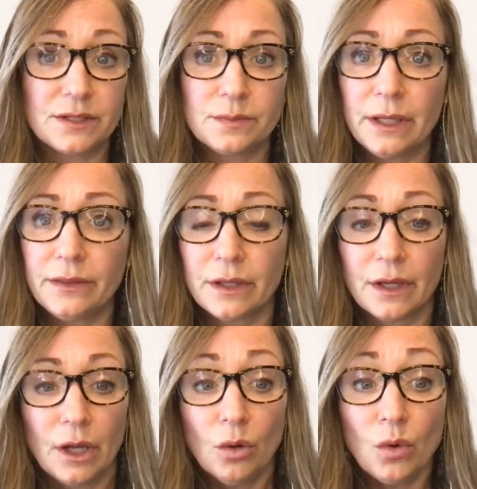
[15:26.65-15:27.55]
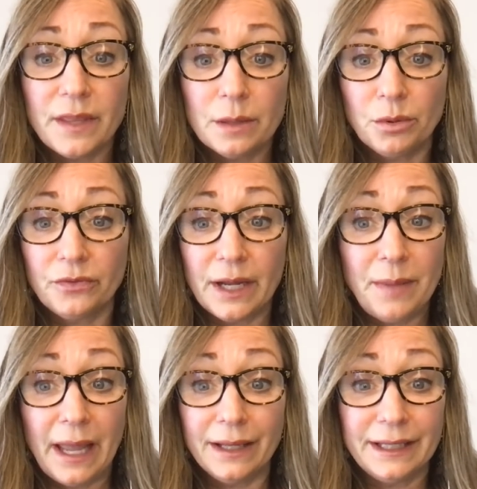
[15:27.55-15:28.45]
Smith where they provide
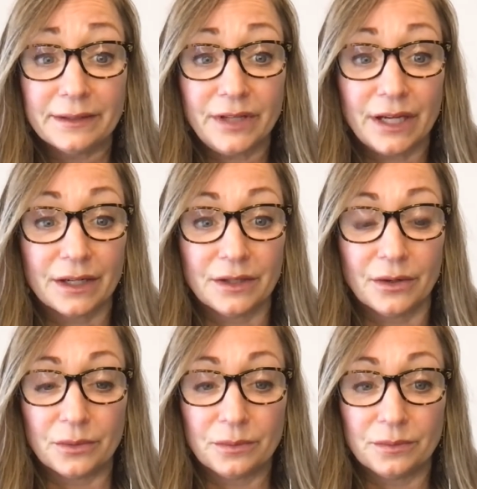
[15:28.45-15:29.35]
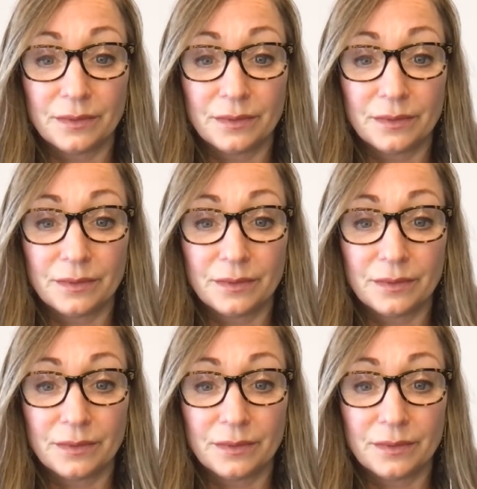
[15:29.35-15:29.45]
palliative care in the home.